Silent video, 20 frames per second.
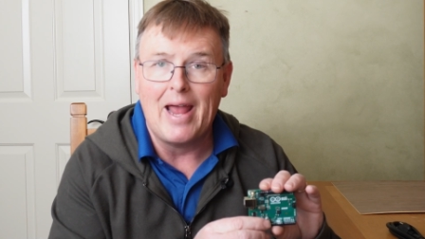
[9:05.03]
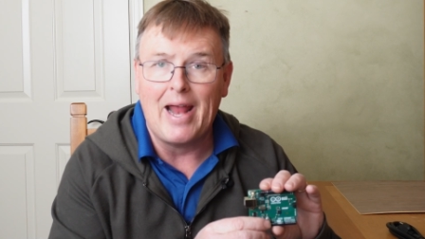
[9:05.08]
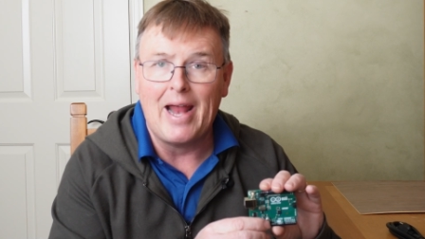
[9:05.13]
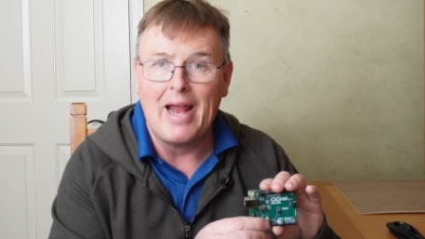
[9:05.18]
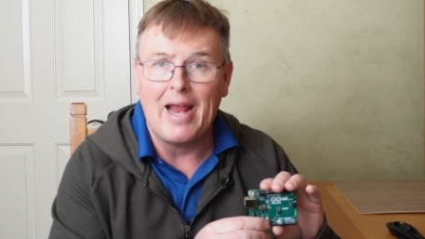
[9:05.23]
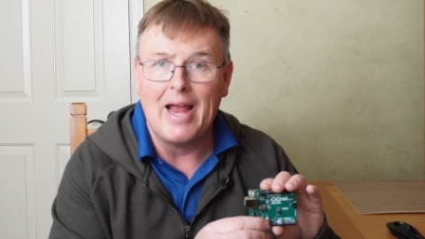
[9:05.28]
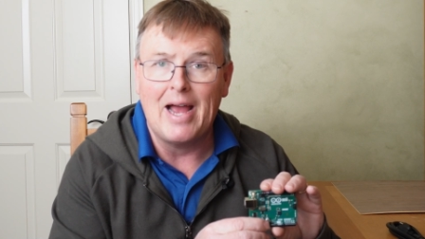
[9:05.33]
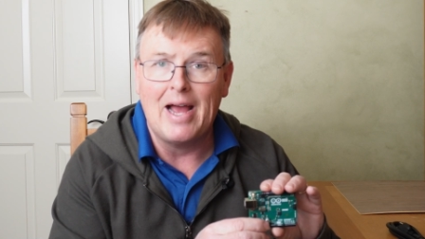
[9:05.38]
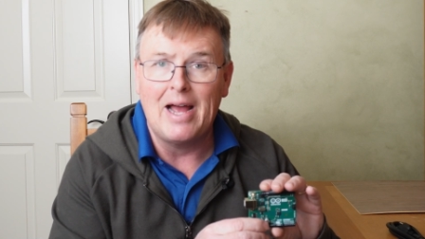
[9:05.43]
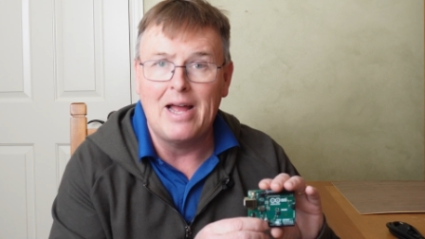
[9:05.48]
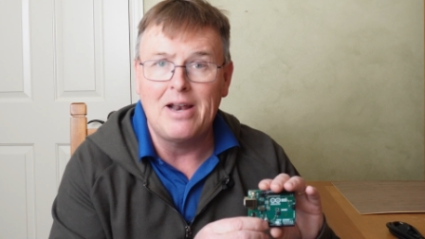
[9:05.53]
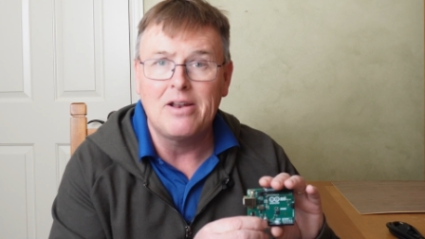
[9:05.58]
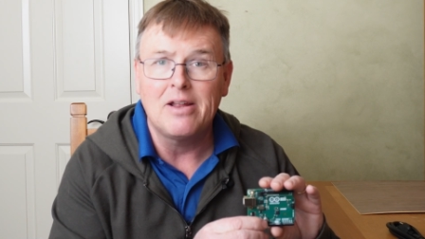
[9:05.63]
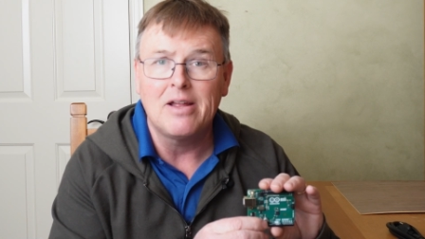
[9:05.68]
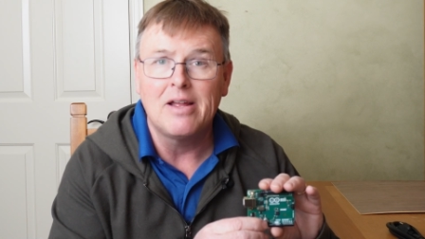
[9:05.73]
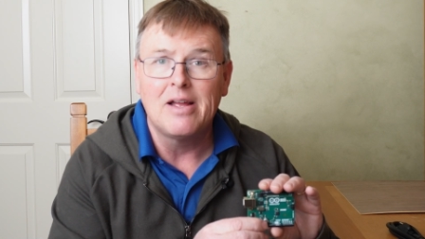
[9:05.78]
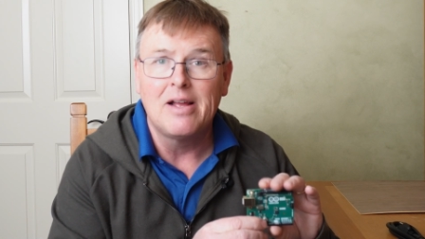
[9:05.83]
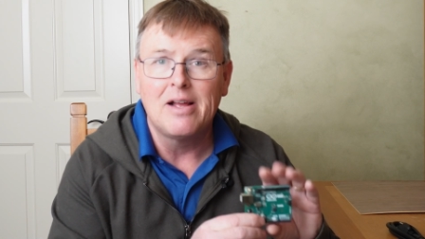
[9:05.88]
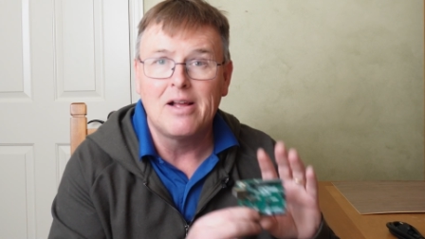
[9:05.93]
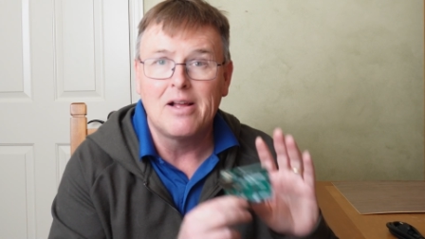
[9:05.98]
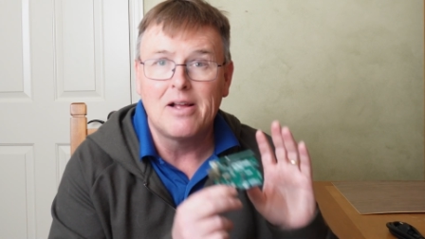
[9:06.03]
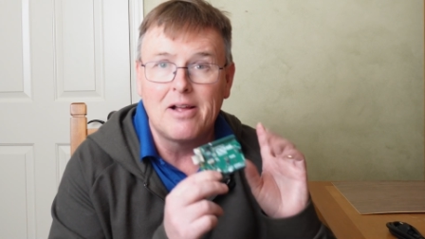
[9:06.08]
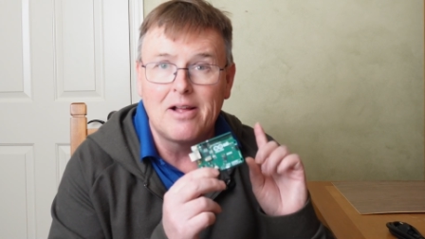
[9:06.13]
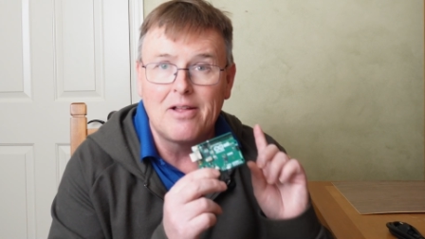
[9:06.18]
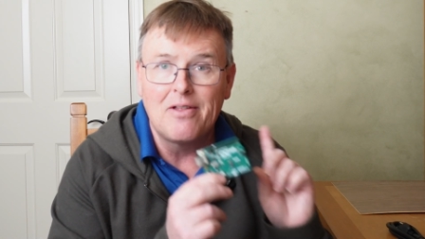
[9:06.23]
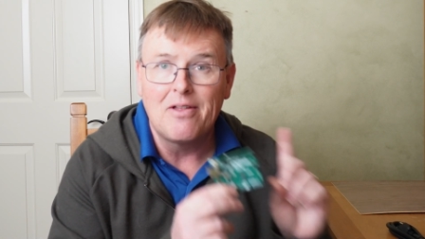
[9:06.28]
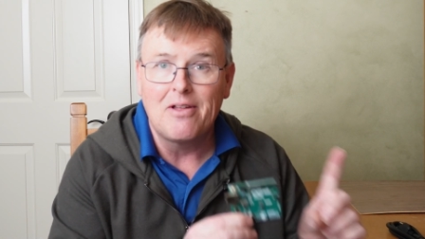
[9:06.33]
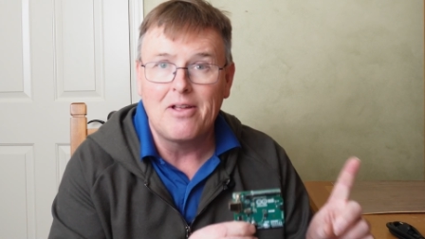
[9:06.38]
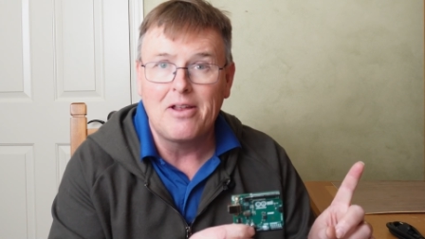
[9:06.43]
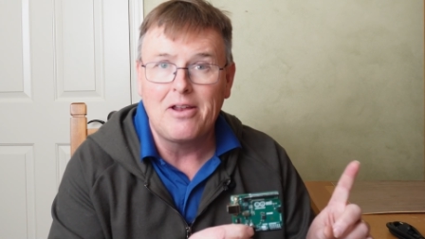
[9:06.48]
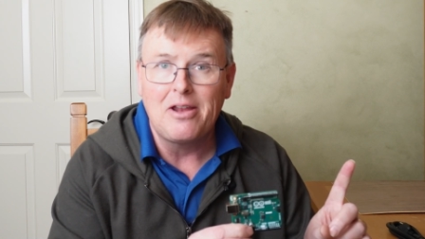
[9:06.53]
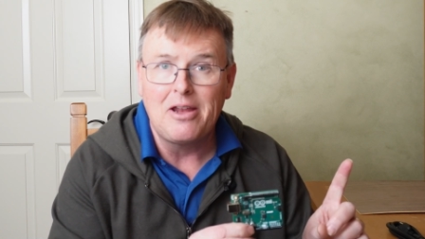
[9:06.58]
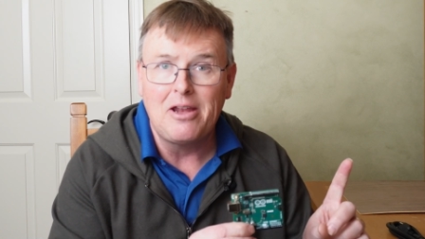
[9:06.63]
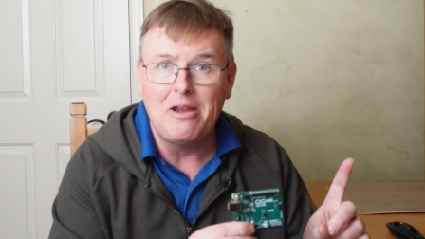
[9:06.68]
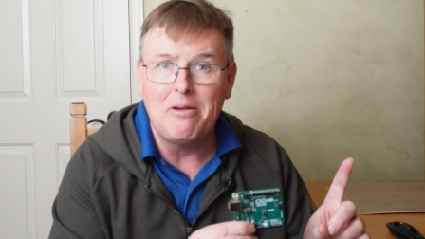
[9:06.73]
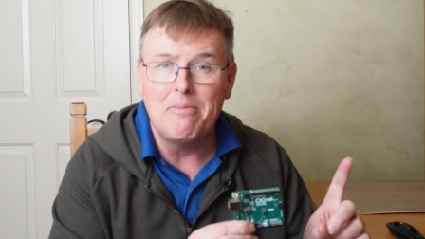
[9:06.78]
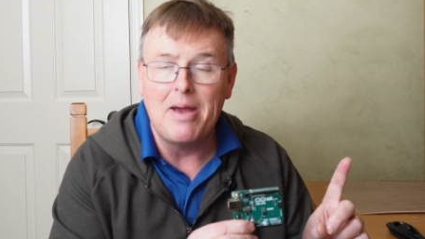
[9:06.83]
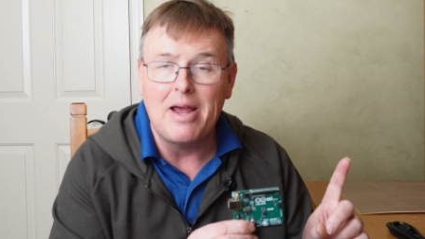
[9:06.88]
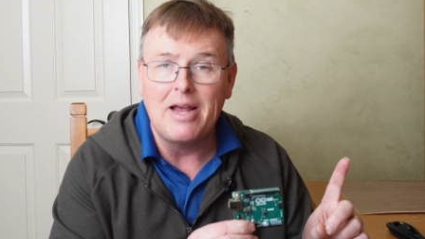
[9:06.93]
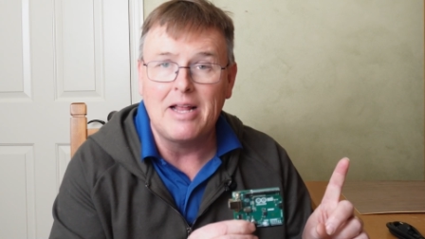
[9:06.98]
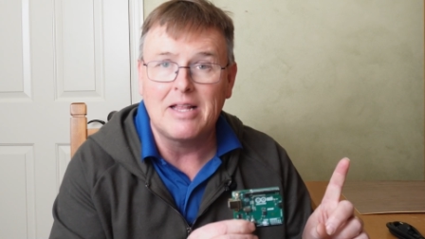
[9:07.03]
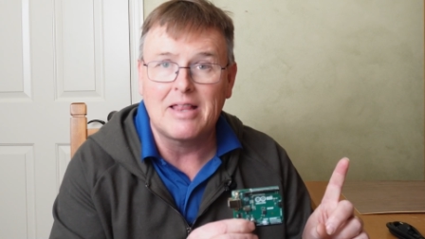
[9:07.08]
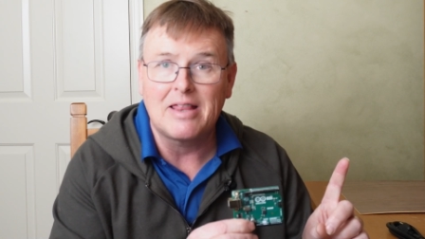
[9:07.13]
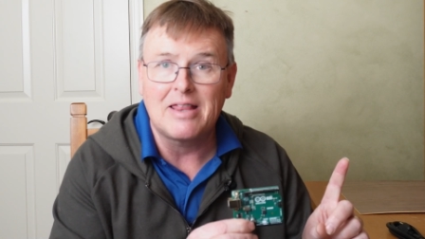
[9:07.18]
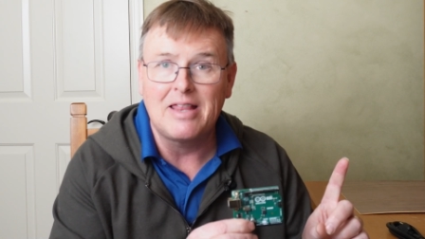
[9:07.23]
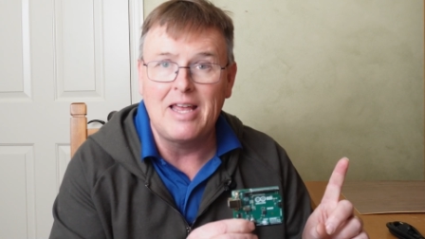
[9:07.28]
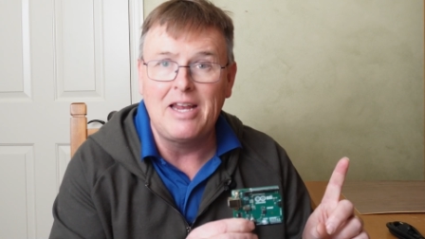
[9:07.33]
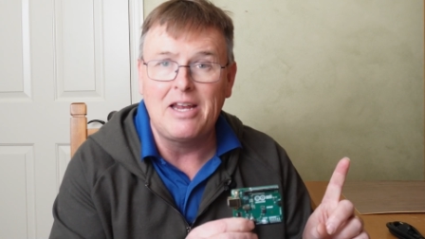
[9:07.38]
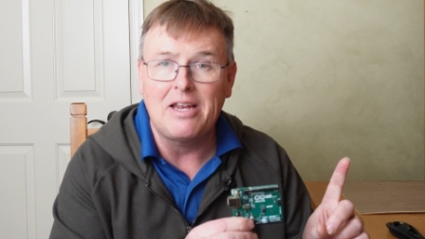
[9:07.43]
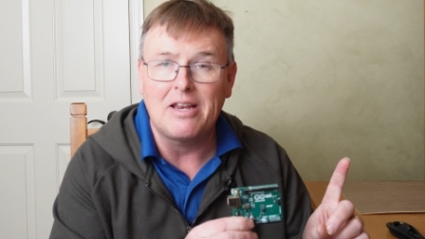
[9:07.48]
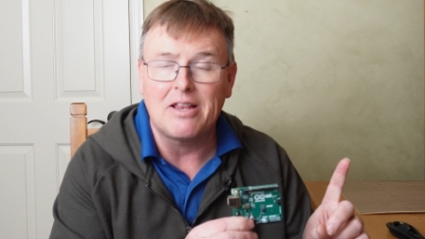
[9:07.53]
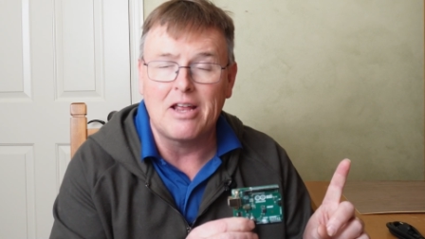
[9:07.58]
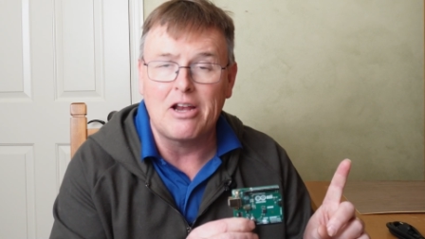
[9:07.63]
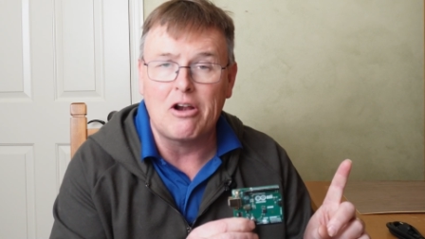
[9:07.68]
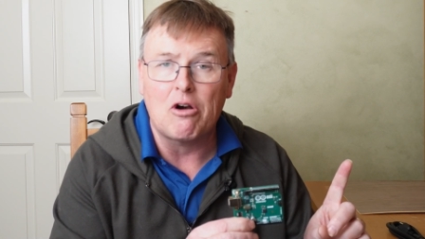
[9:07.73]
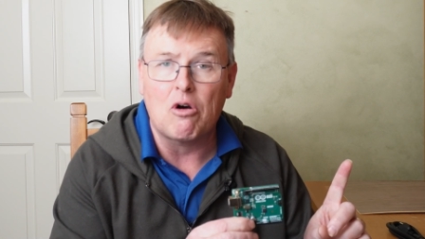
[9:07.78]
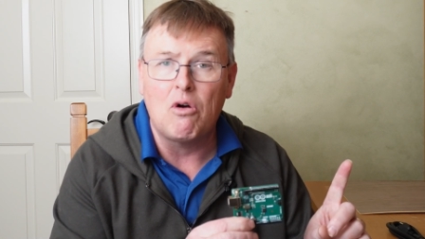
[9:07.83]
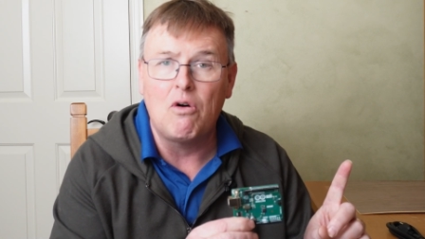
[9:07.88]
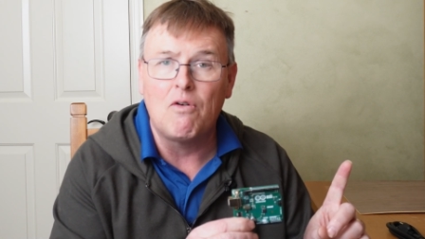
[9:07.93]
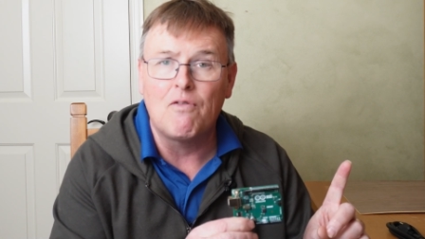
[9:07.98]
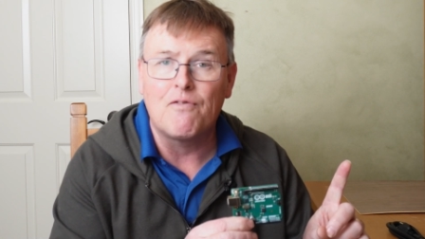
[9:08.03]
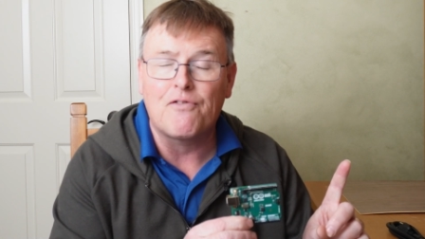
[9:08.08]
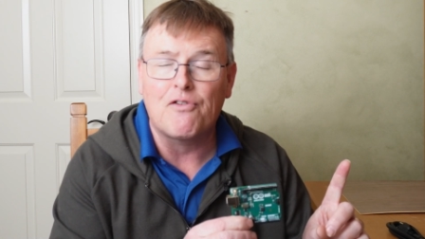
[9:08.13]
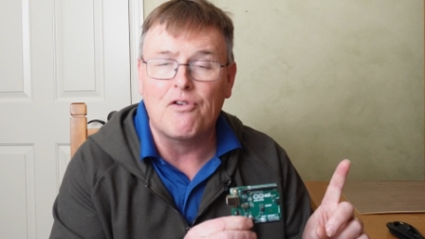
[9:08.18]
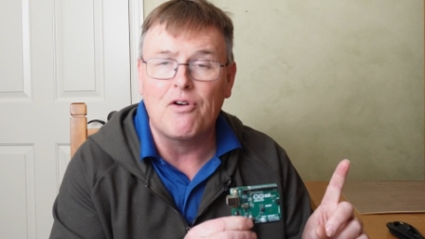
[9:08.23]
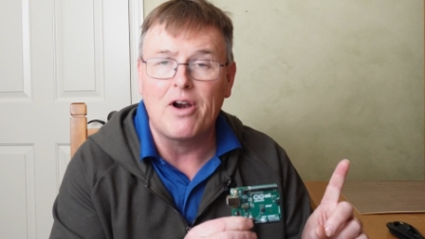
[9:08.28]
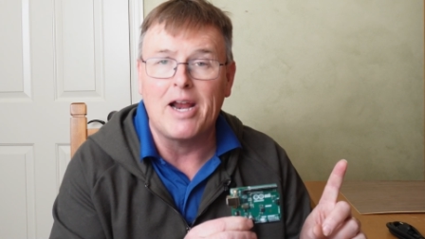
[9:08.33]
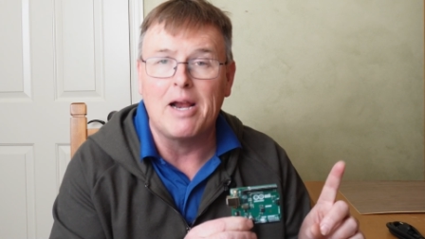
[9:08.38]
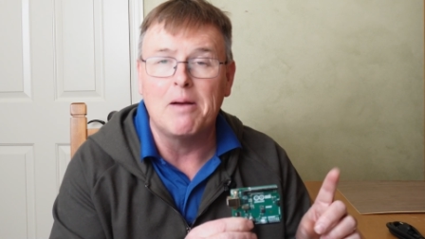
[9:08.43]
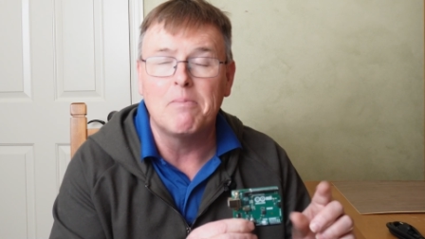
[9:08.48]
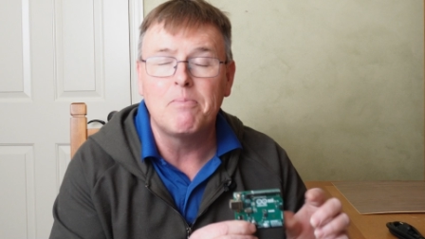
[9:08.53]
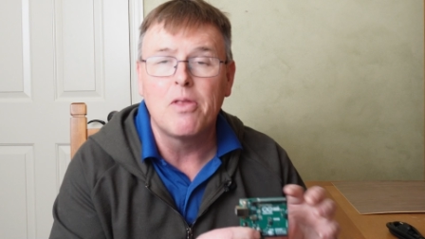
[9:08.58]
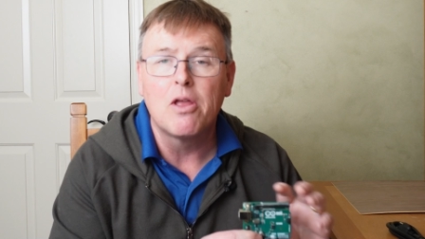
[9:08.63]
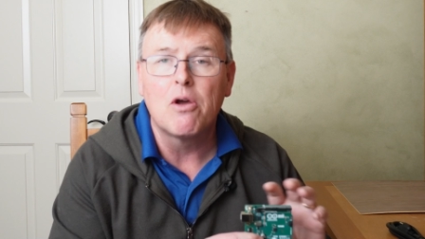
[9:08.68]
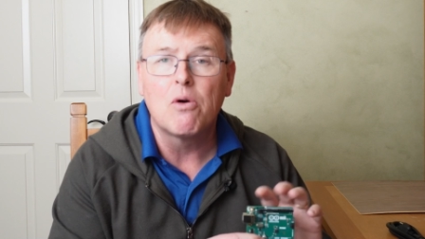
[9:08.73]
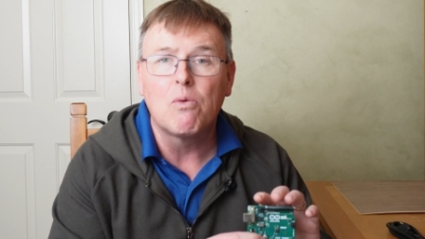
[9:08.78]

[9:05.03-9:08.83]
And you may think that you're home free.